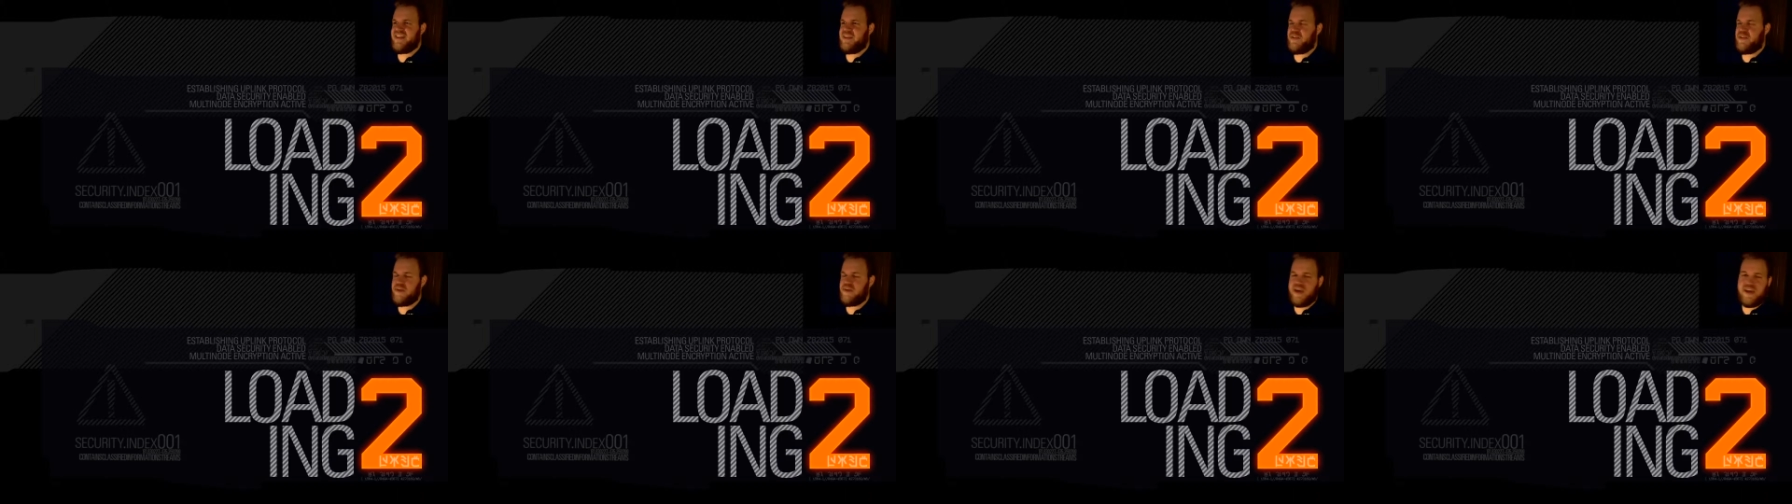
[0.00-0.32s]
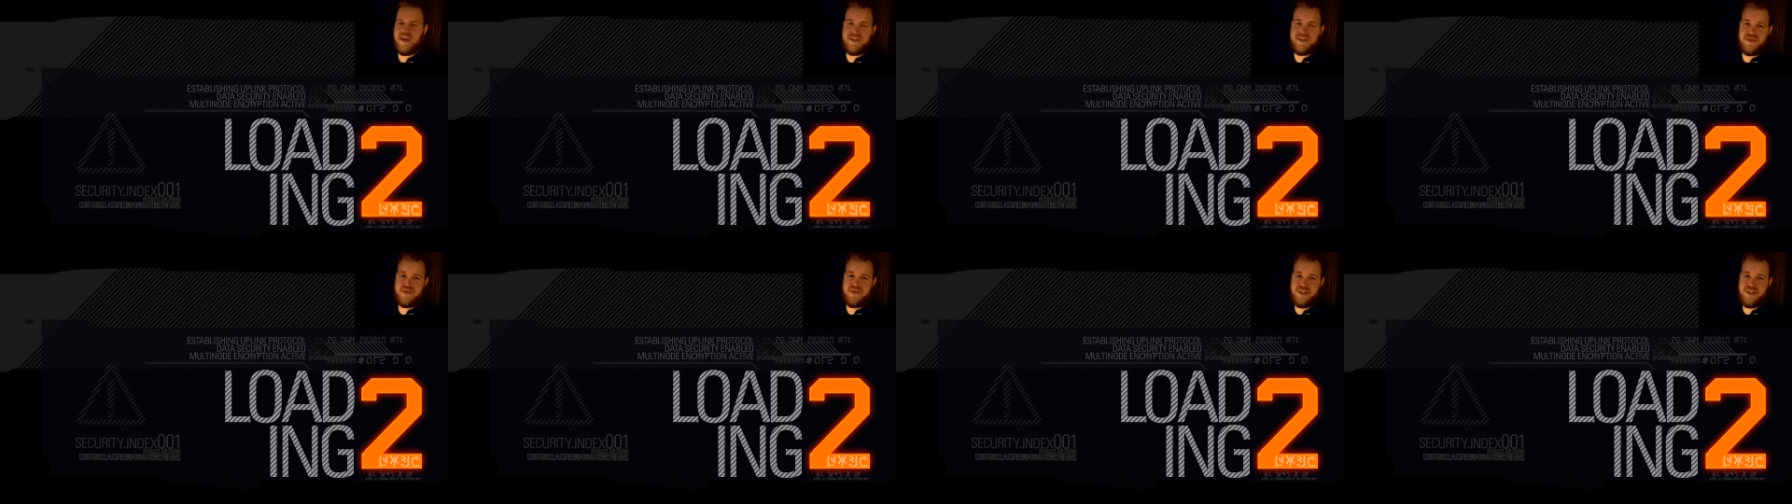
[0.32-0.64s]
You
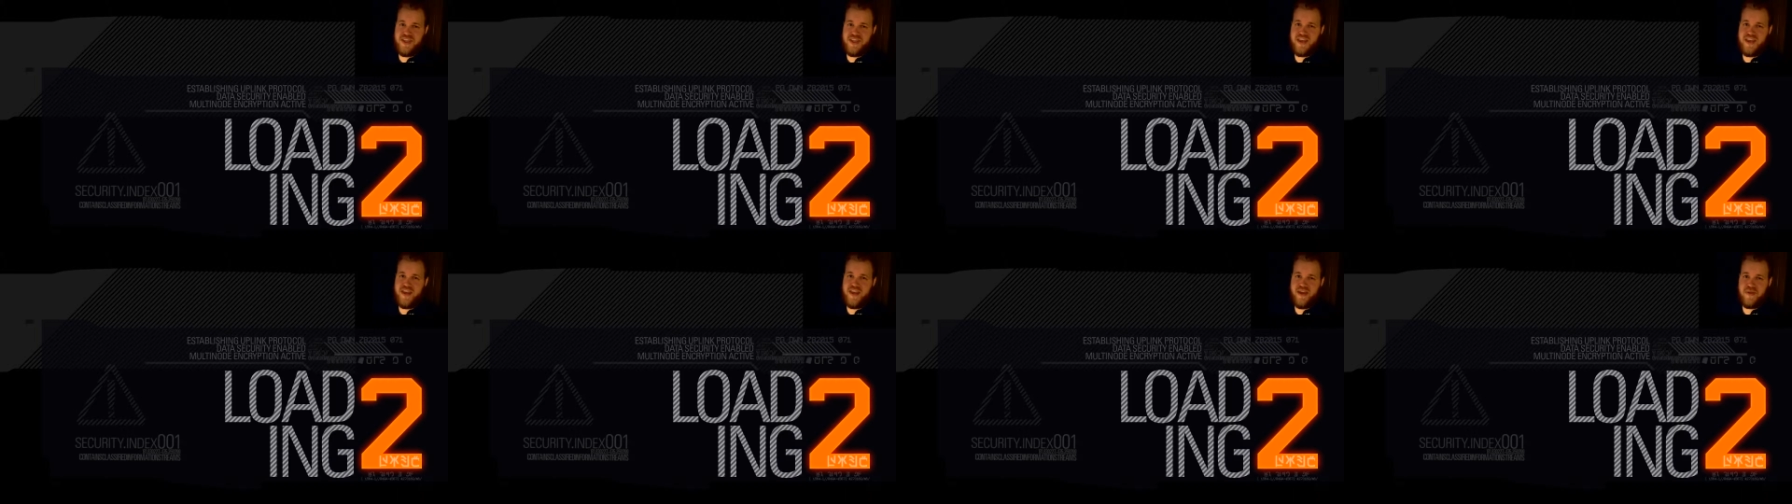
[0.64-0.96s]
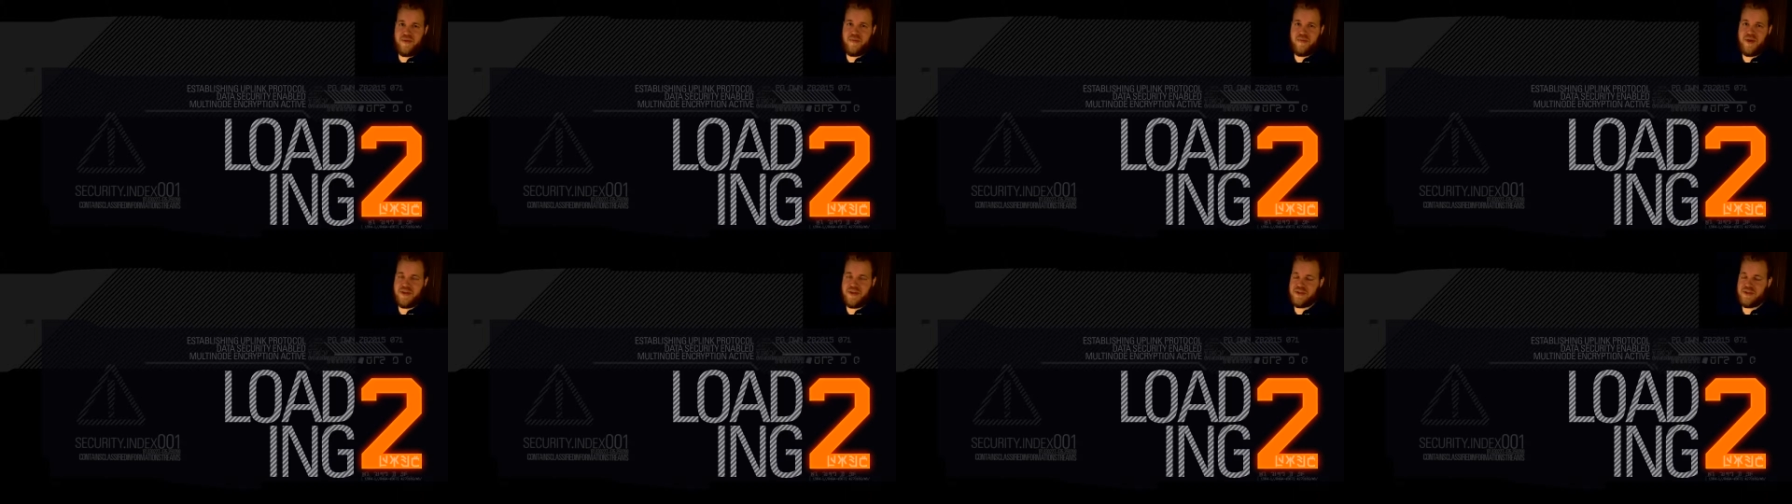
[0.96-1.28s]
guys are
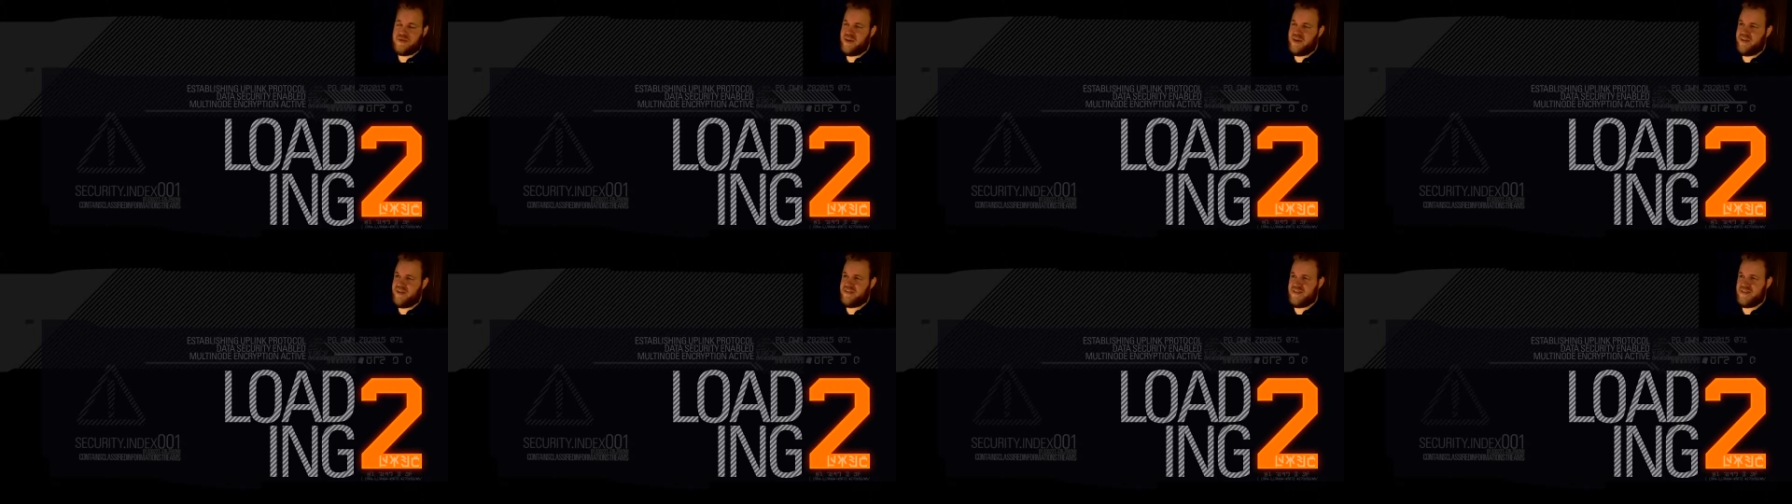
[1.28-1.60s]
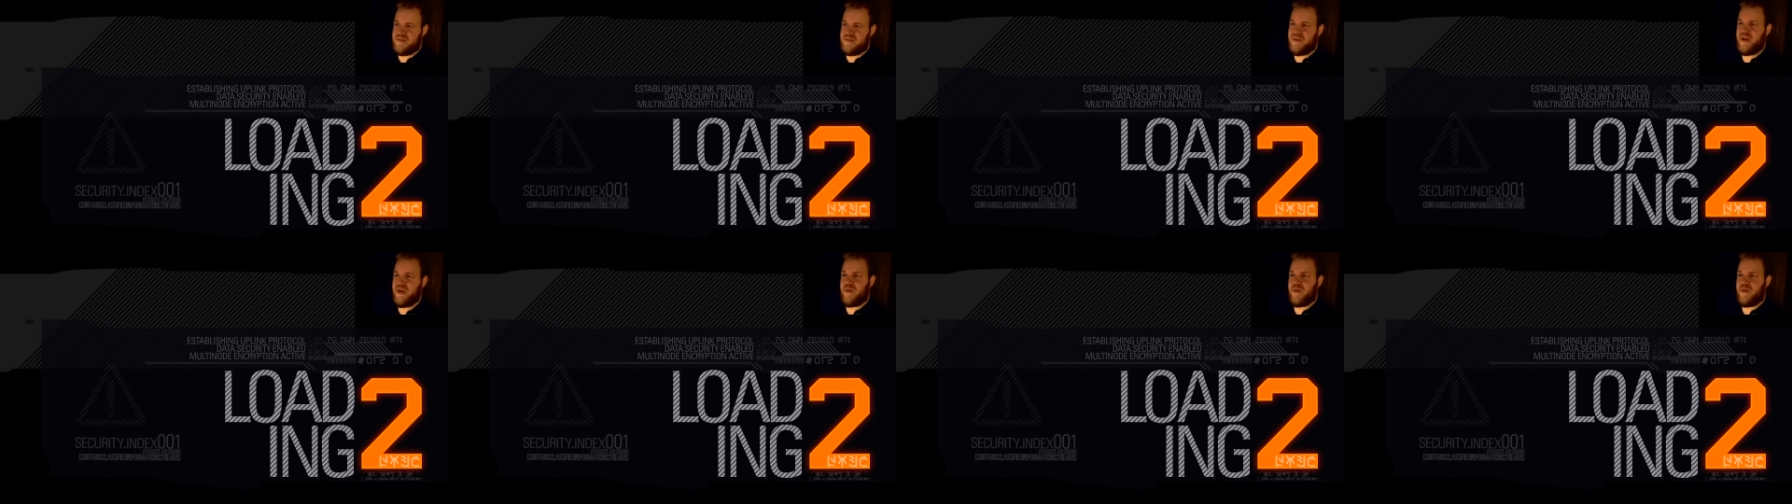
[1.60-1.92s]
seeing my strengths
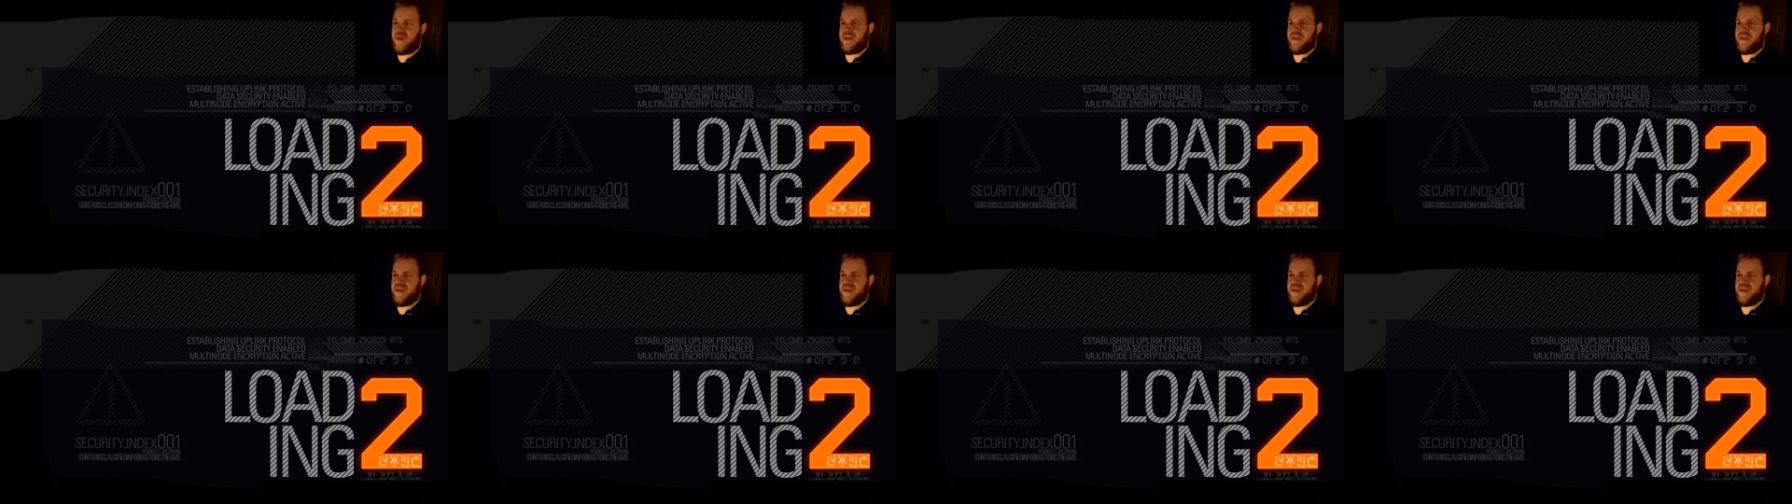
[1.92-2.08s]
and my